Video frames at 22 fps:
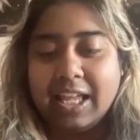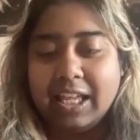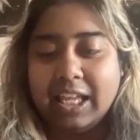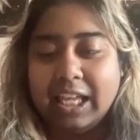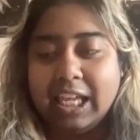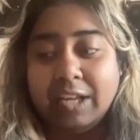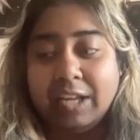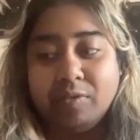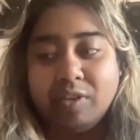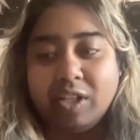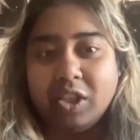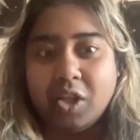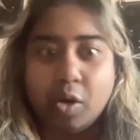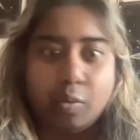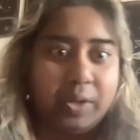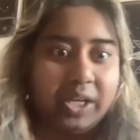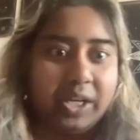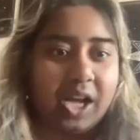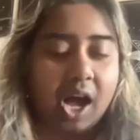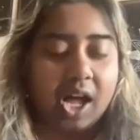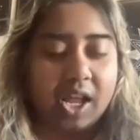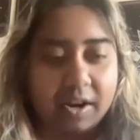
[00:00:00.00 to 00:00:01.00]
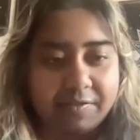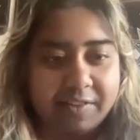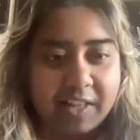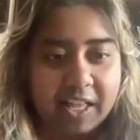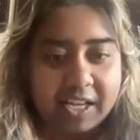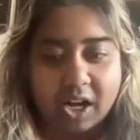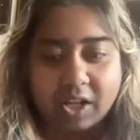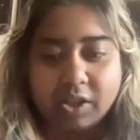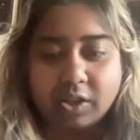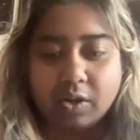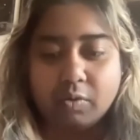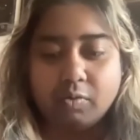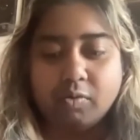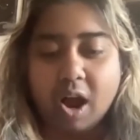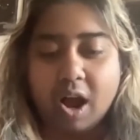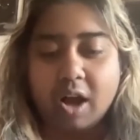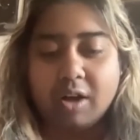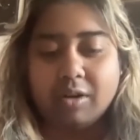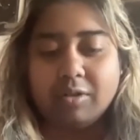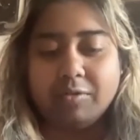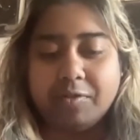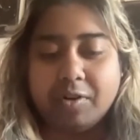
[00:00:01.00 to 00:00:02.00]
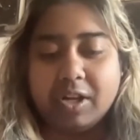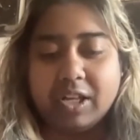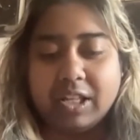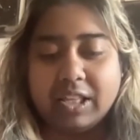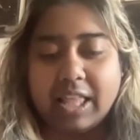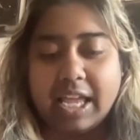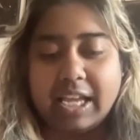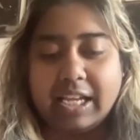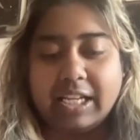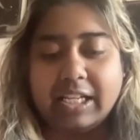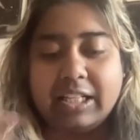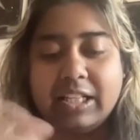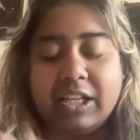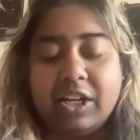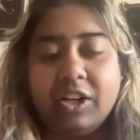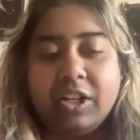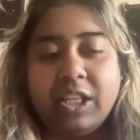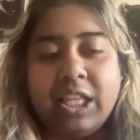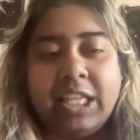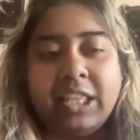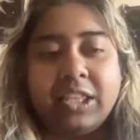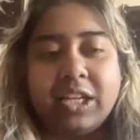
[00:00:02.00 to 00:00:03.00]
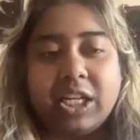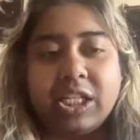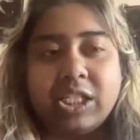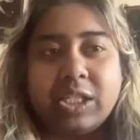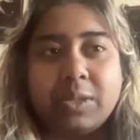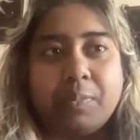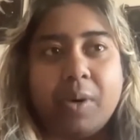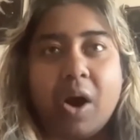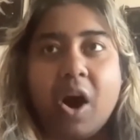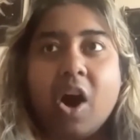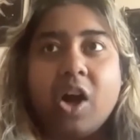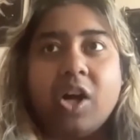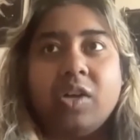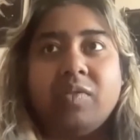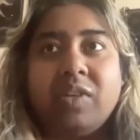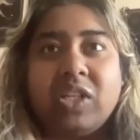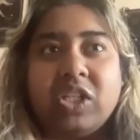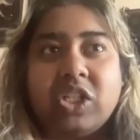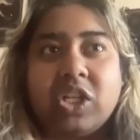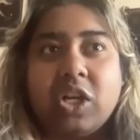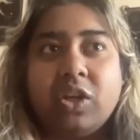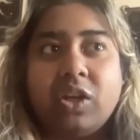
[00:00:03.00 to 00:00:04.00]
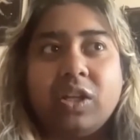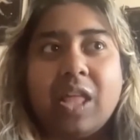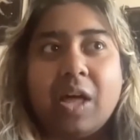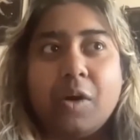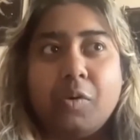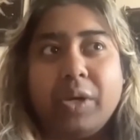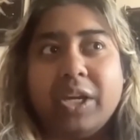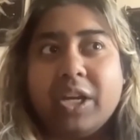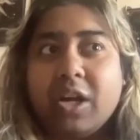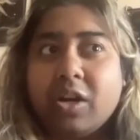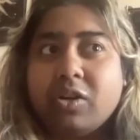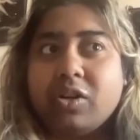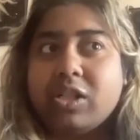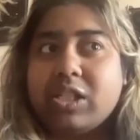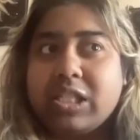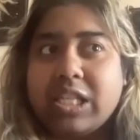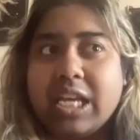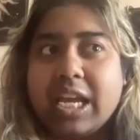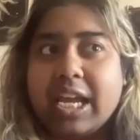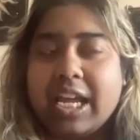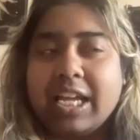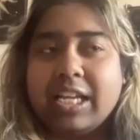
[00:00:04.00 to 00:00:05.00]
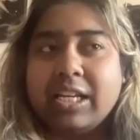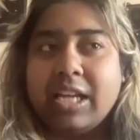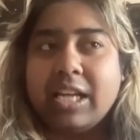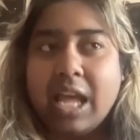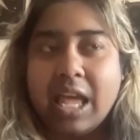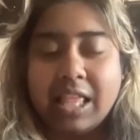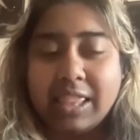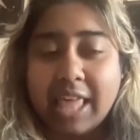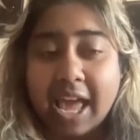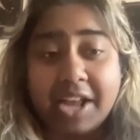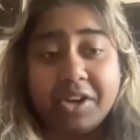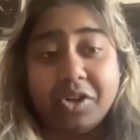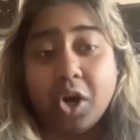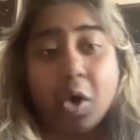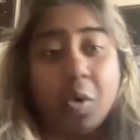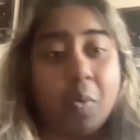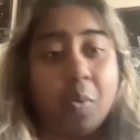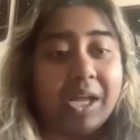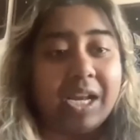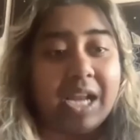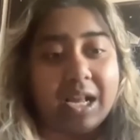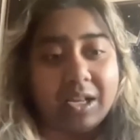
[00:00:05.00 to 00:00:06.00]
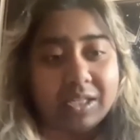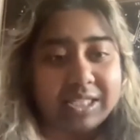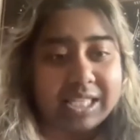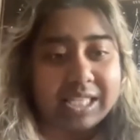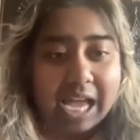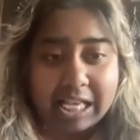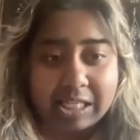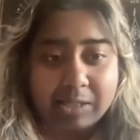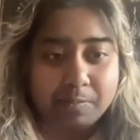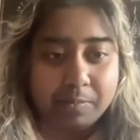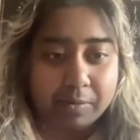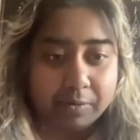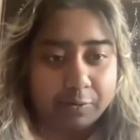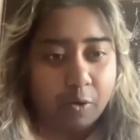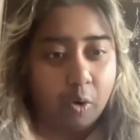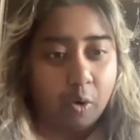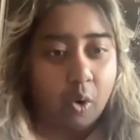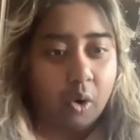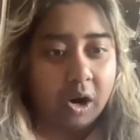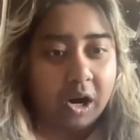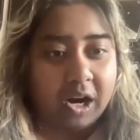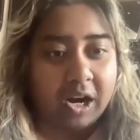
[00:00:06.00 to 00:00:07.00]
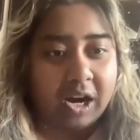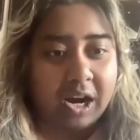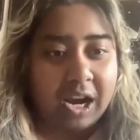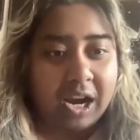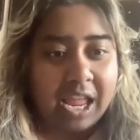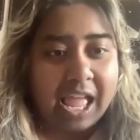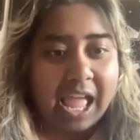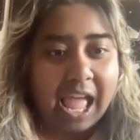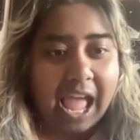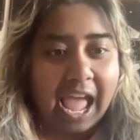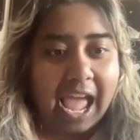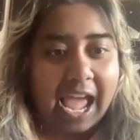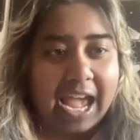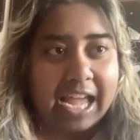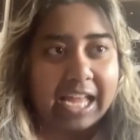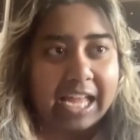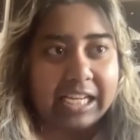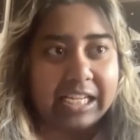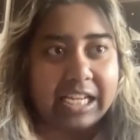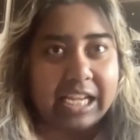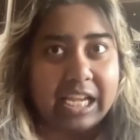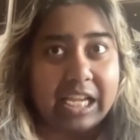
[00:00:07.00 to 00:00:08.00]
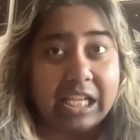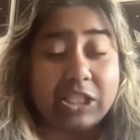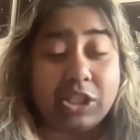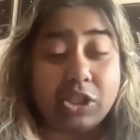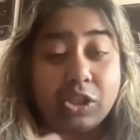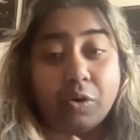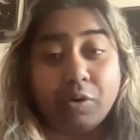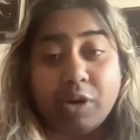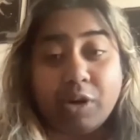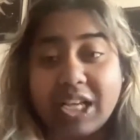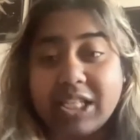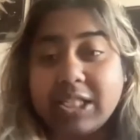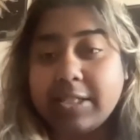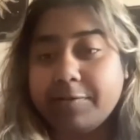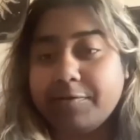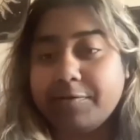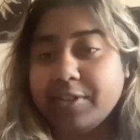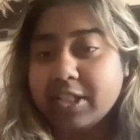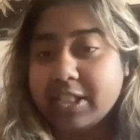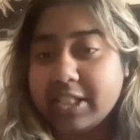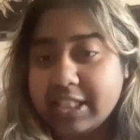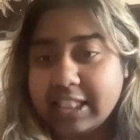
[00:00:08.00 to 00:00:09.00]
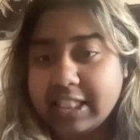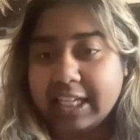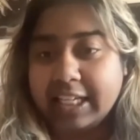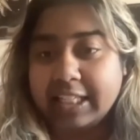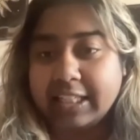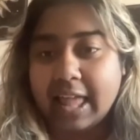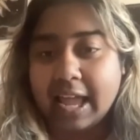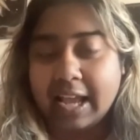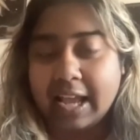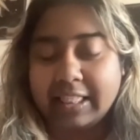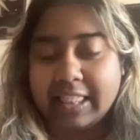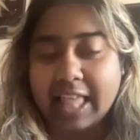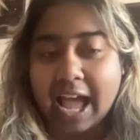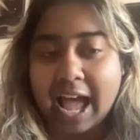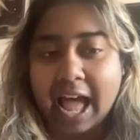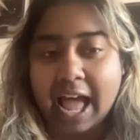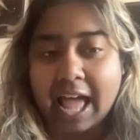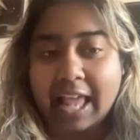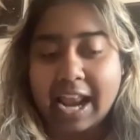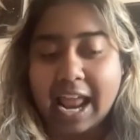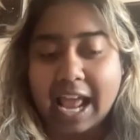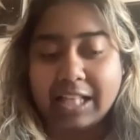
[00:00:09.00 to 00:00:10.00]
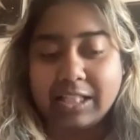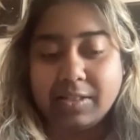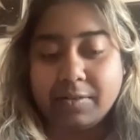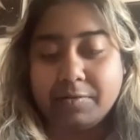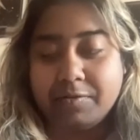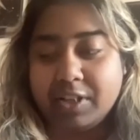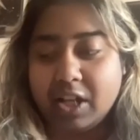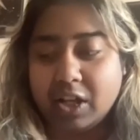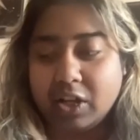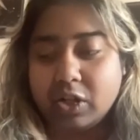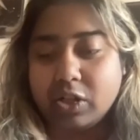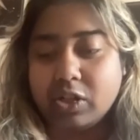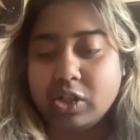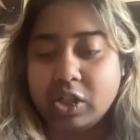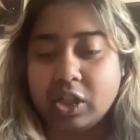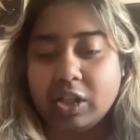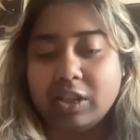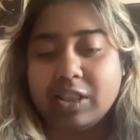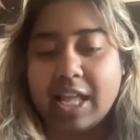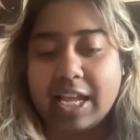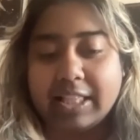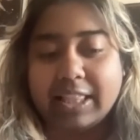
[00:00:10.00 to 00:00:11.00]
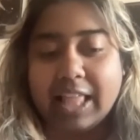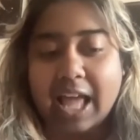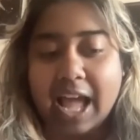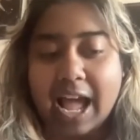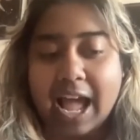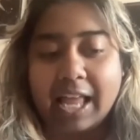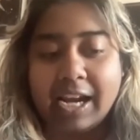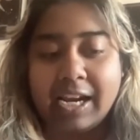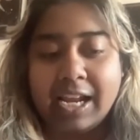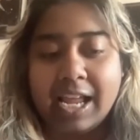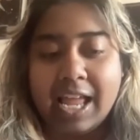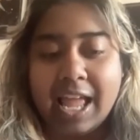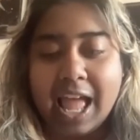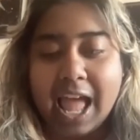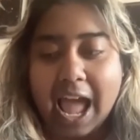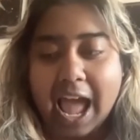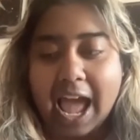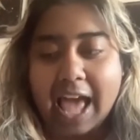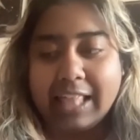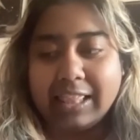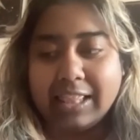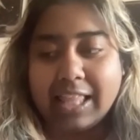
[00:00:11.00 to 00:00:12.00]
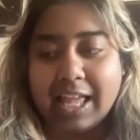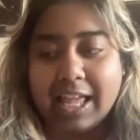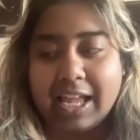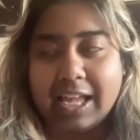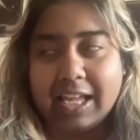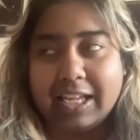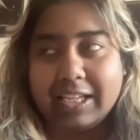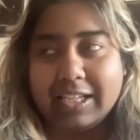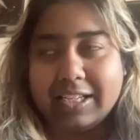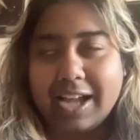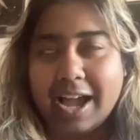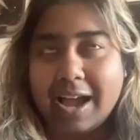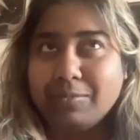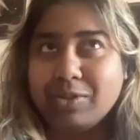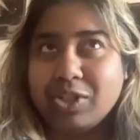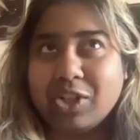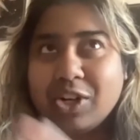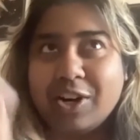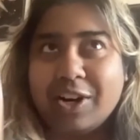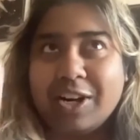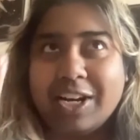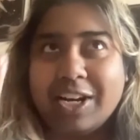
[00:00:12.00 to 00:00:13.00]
even though we got off like on the wrong foot, like clearly there's a part of each other that we understand that no one else has before. And it's so nice to feel seen like that and to feel understood like that. And like, I'm sure